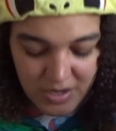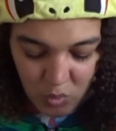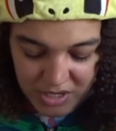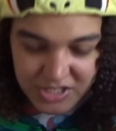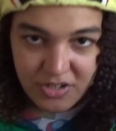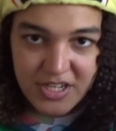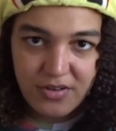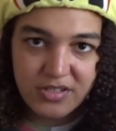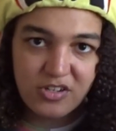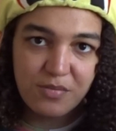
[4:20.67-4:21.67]
and whilst your
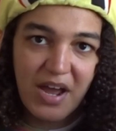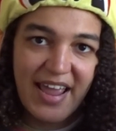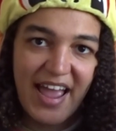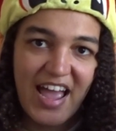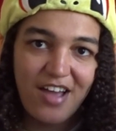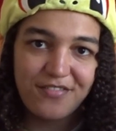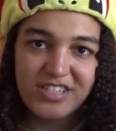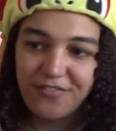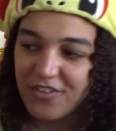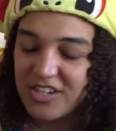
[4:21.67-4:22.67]
users might
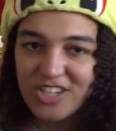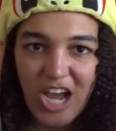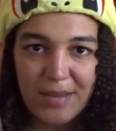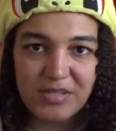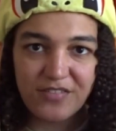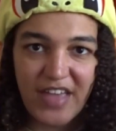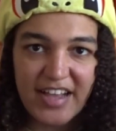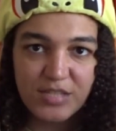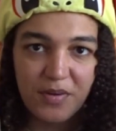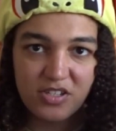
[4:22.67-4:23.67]
have different types of
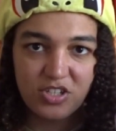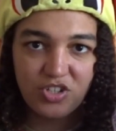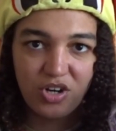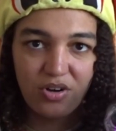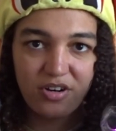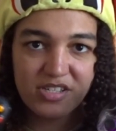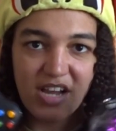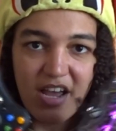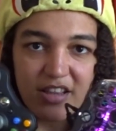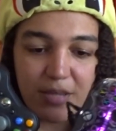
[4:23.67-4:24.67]
Xbox controllers,